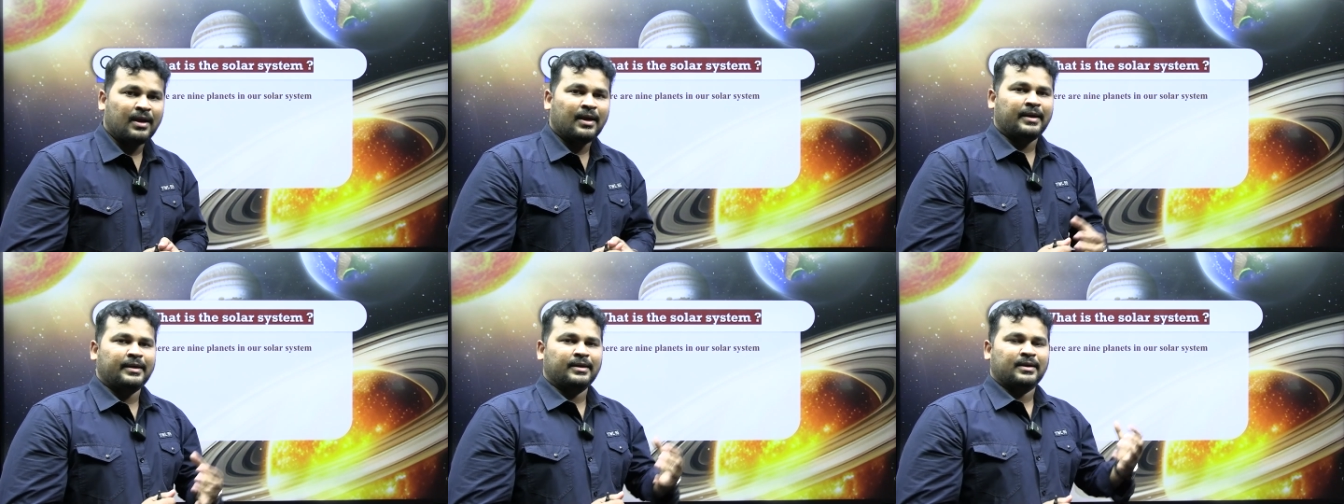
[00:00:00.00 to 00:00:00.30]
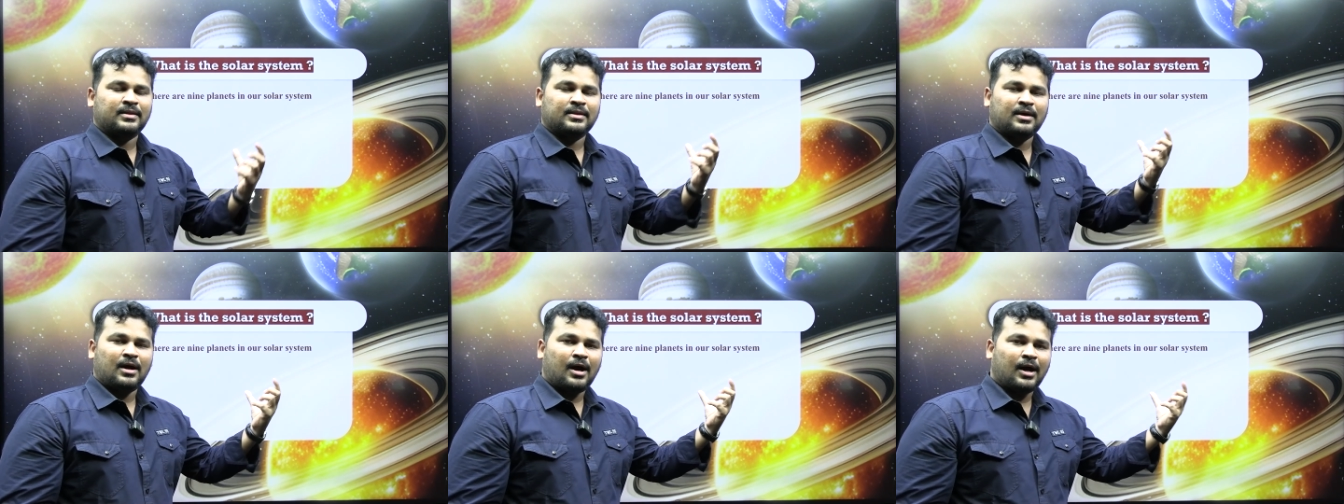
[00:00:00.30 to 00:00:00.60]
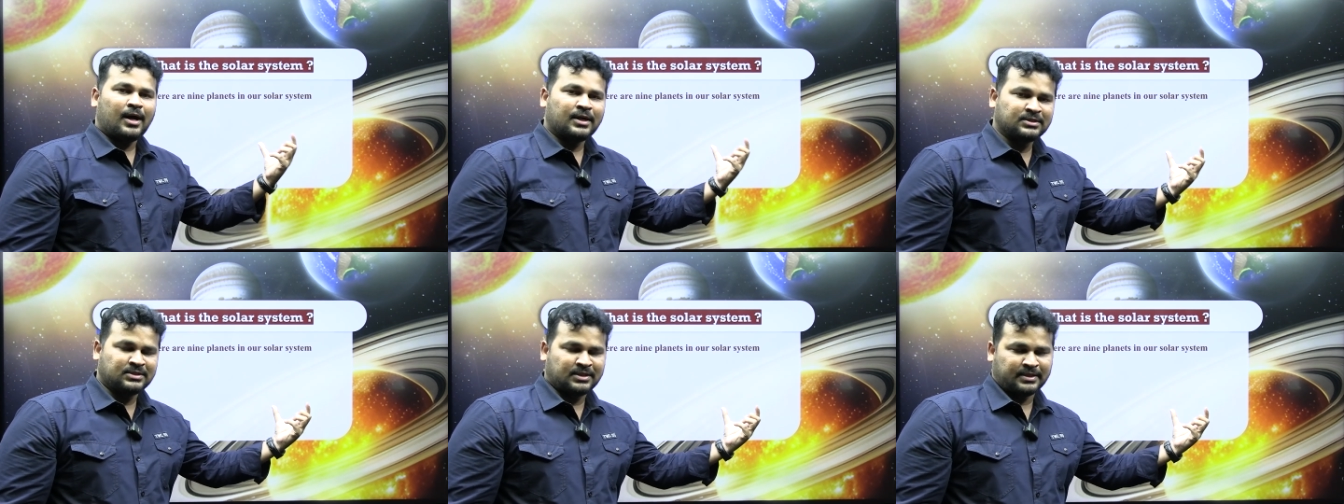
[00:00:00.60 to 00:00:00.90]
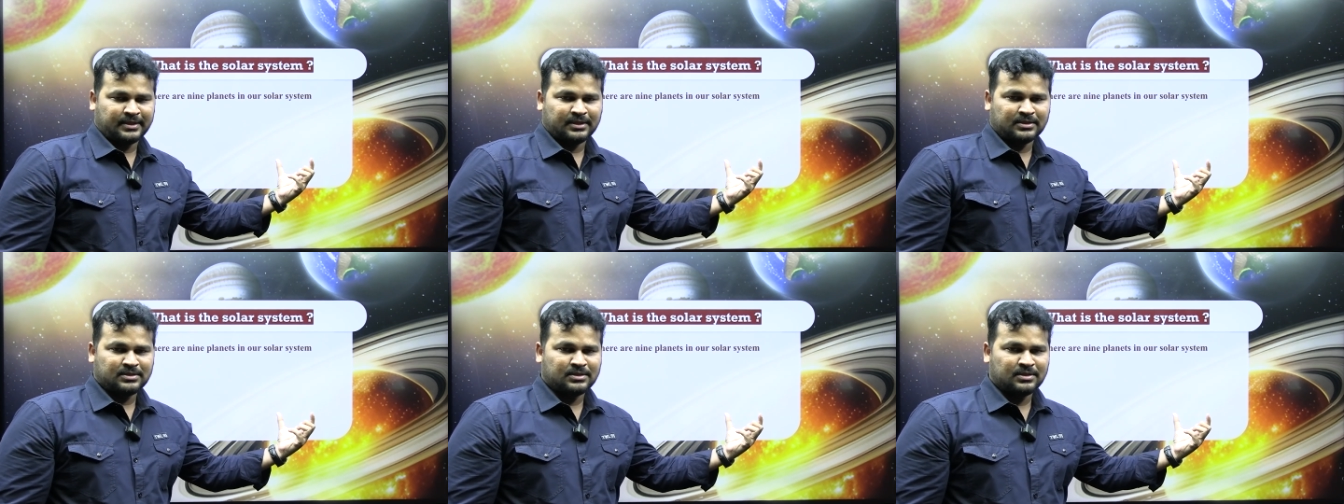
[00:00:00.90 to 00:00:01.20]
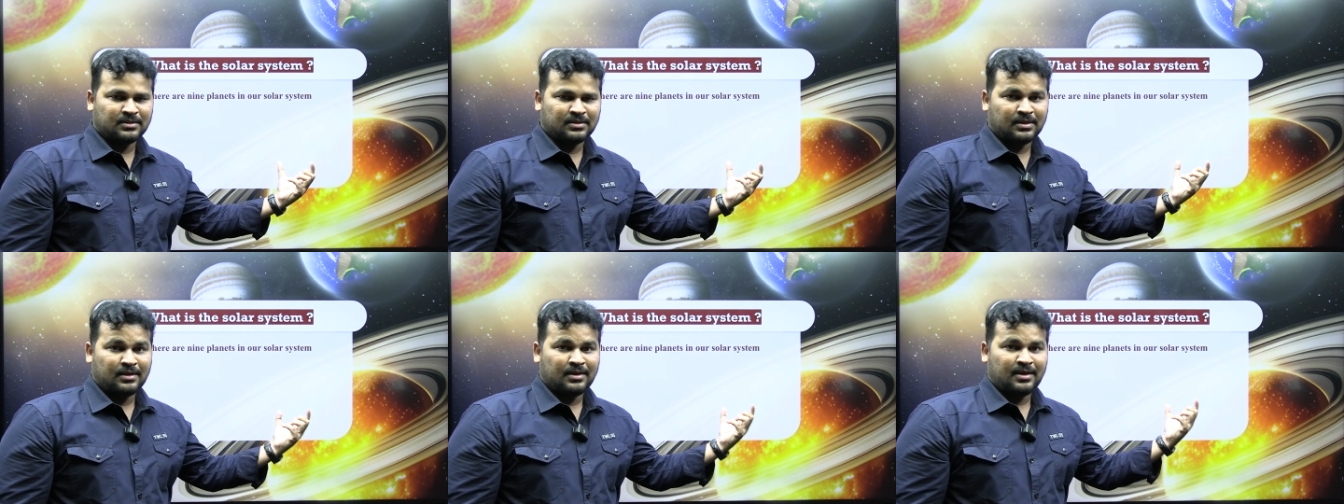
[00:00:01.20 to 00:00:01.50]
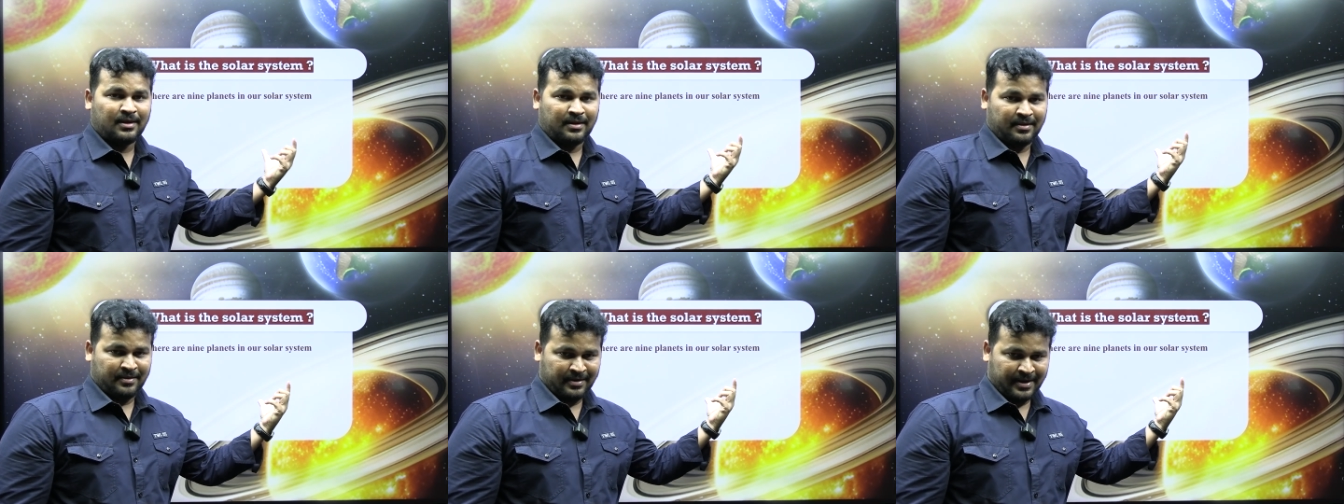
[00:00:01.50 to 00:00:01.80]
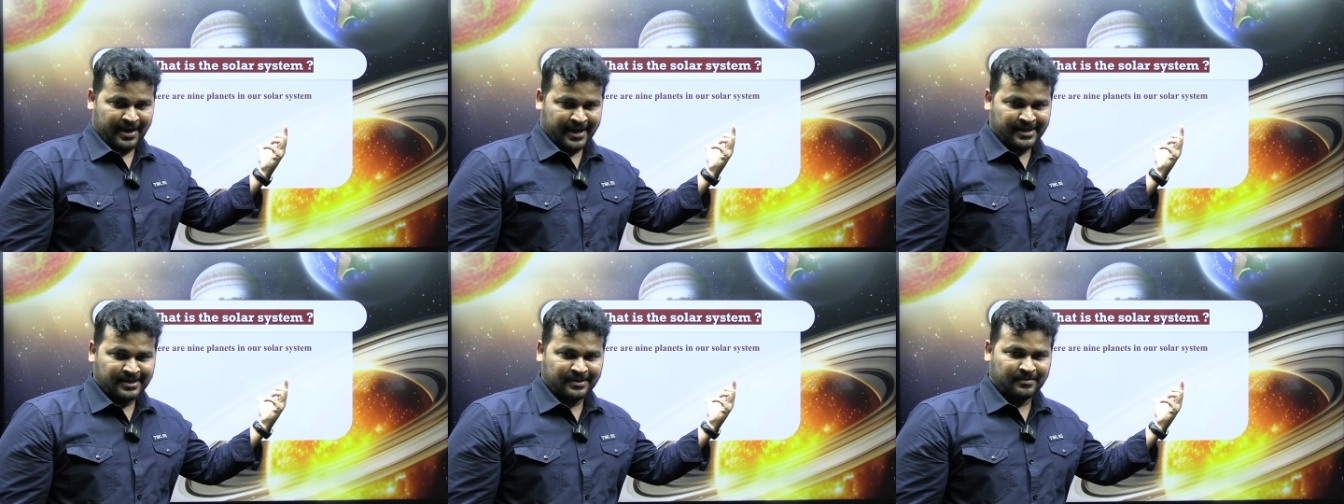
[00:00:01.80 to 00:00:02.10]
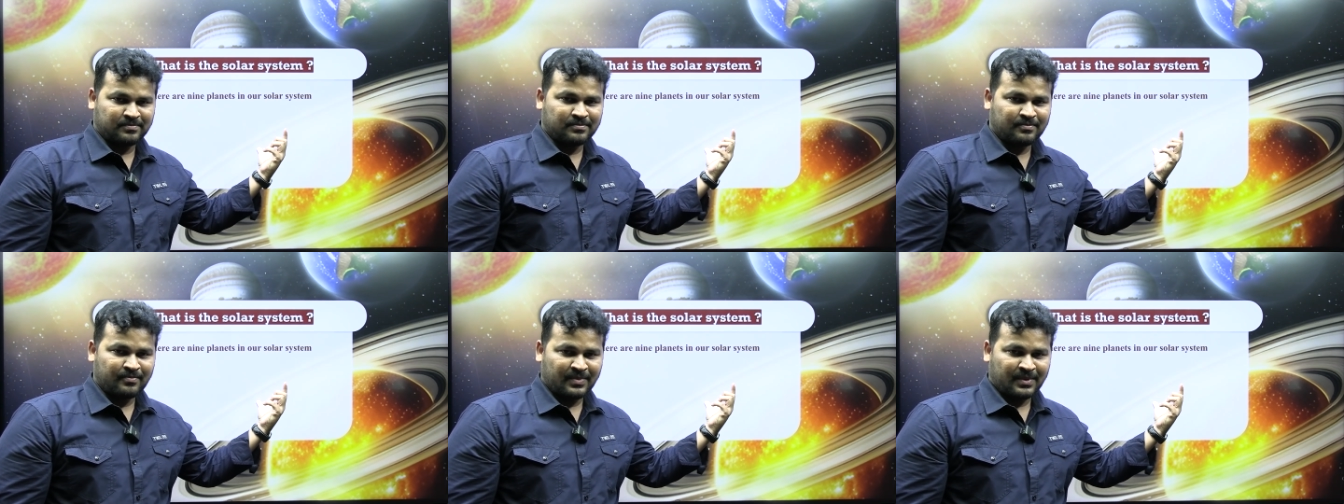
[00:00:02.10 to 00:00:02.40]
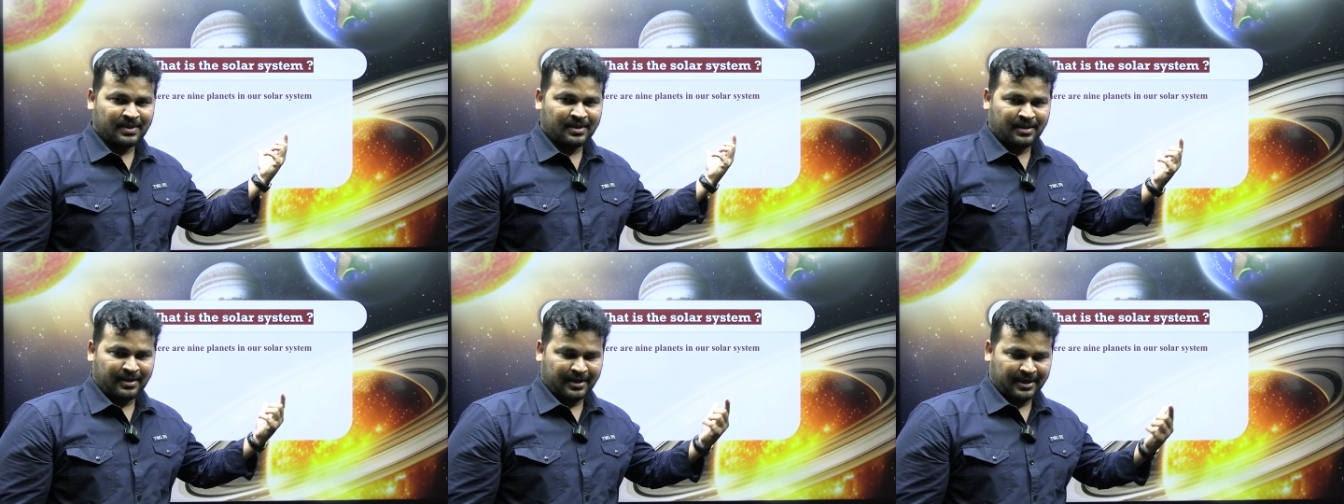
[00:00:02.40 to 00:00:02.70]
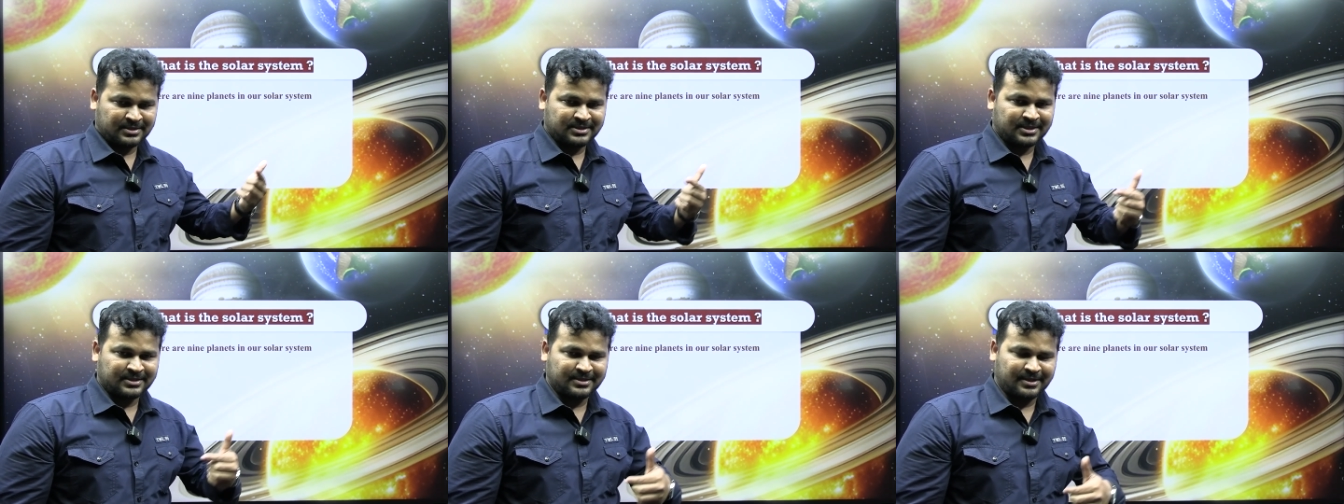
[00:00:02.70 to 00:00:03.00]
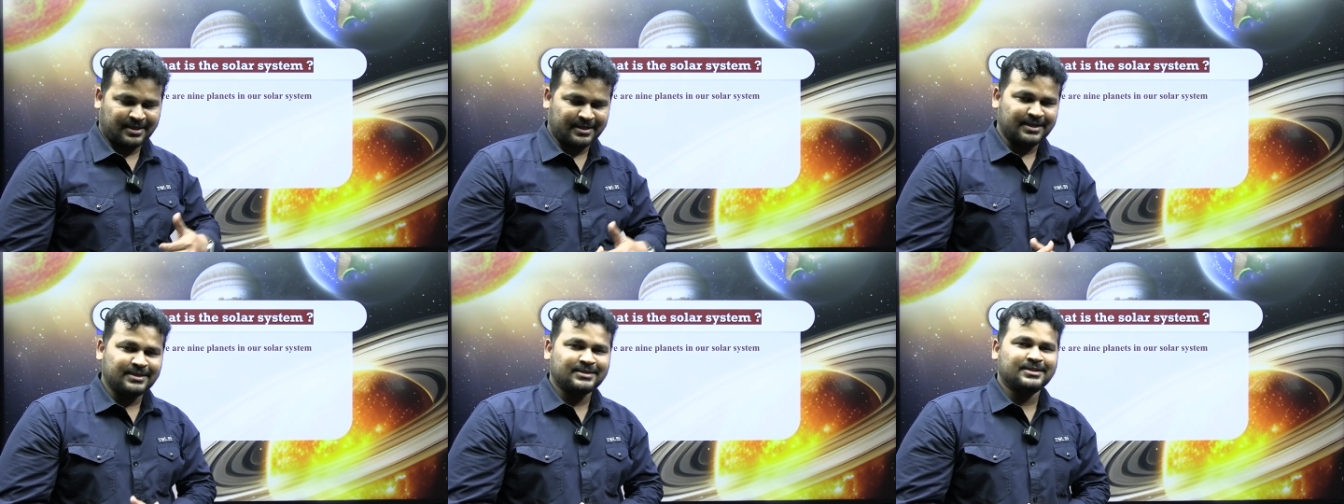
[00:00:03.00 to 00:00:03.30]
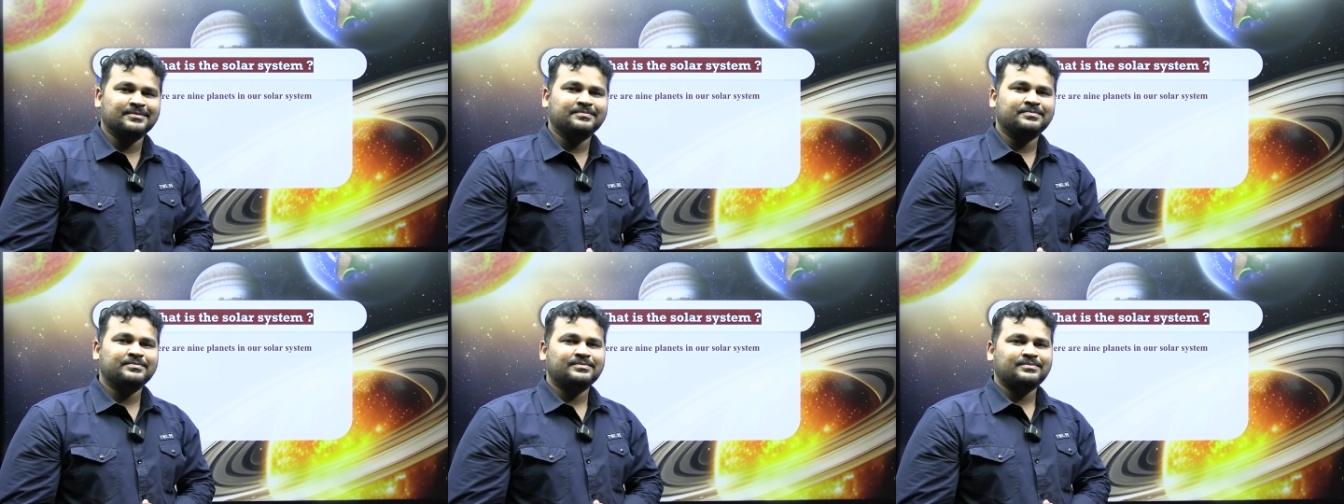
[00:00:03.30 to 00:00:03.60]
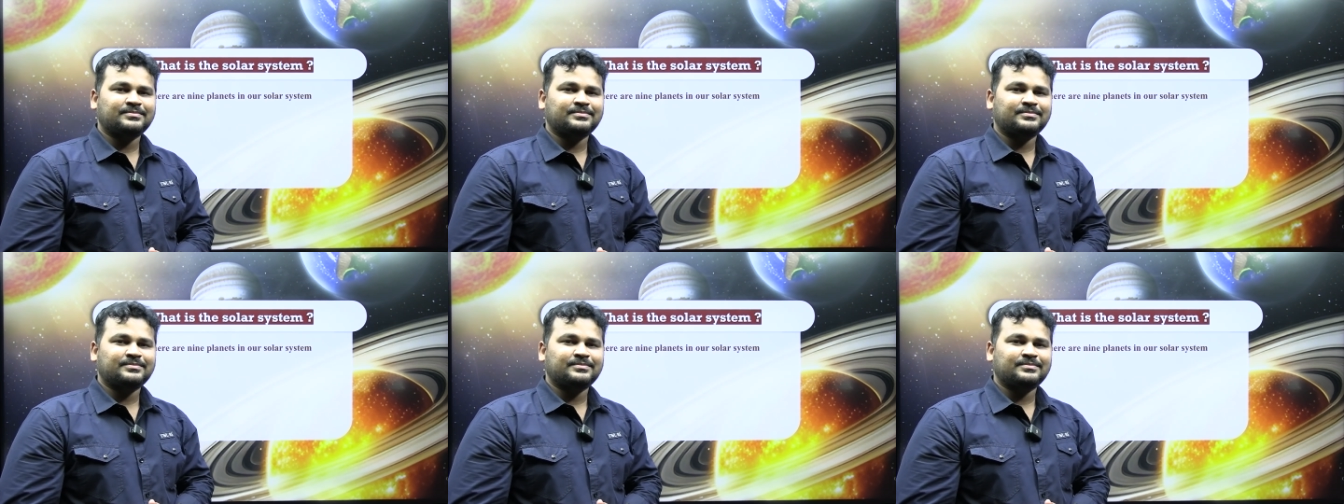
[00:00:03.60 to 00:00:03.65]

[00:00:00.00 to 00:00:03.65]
Here the answer is 9. Is it correct?